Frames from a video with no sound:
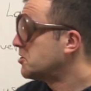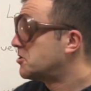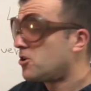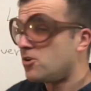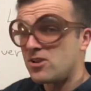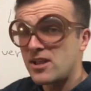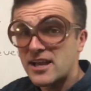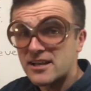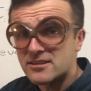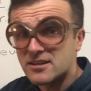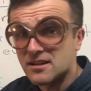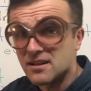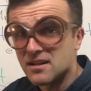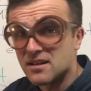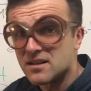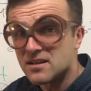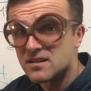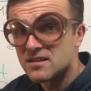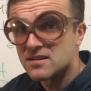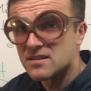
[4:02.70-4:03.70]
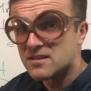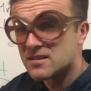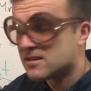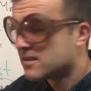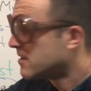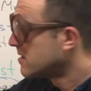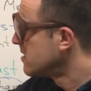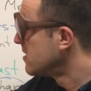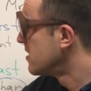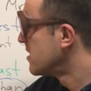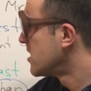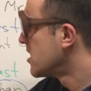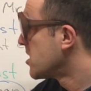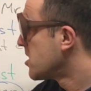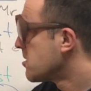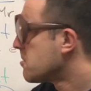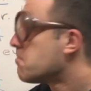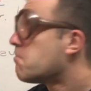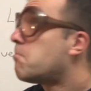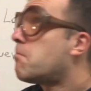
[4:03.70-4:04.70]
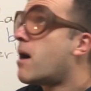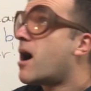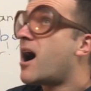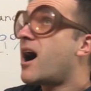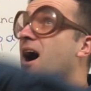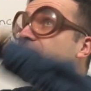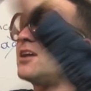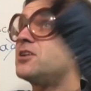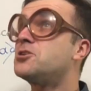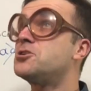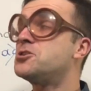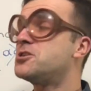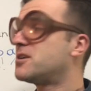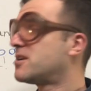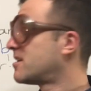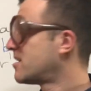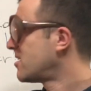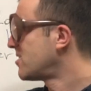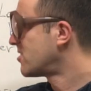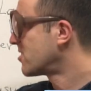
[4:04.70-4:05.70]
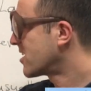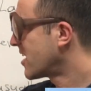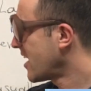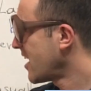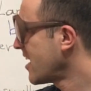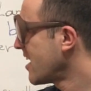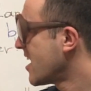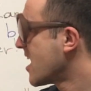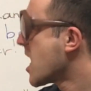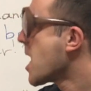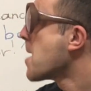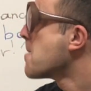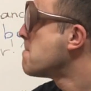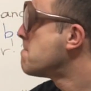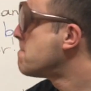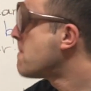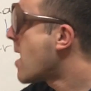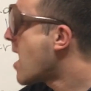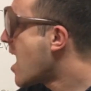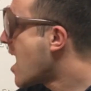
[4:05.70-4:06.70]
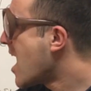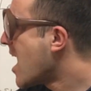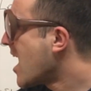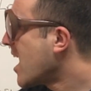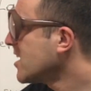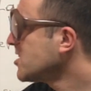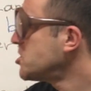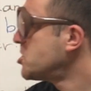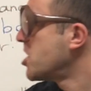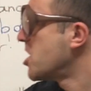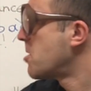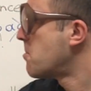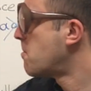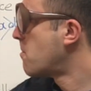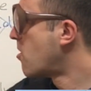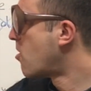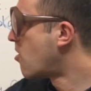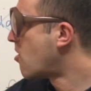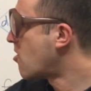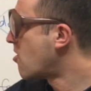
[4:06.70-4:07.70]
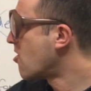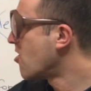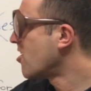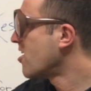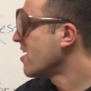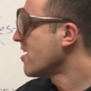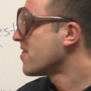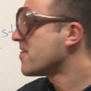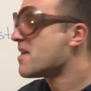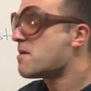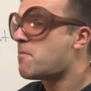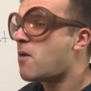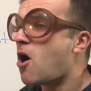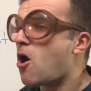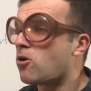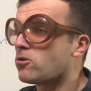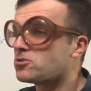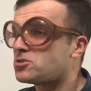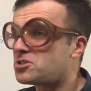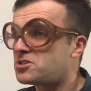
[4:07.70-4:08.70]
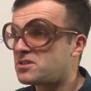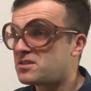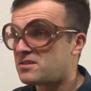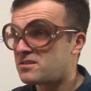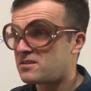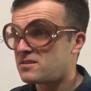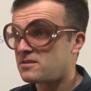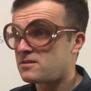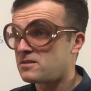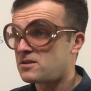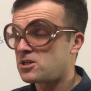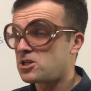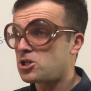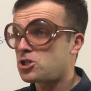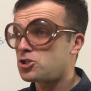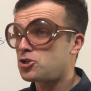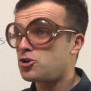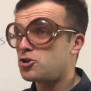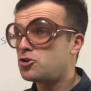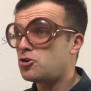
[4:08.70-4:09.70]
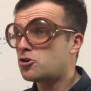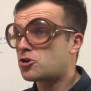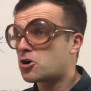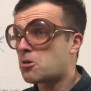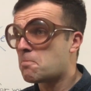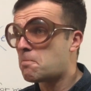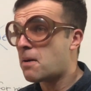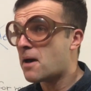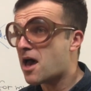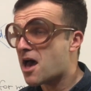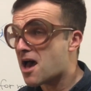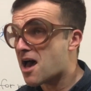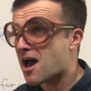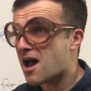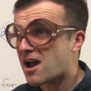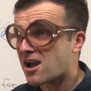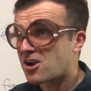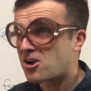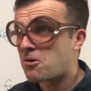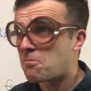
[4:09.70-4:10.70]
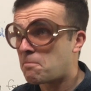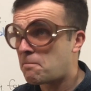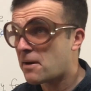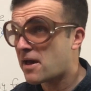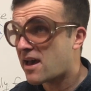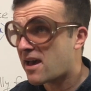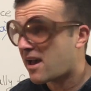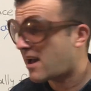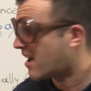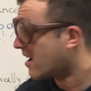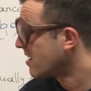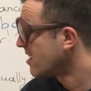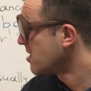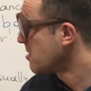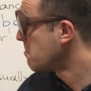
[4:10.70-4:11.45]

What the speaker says: to little. Much, okay? Much, more, the most. So you compare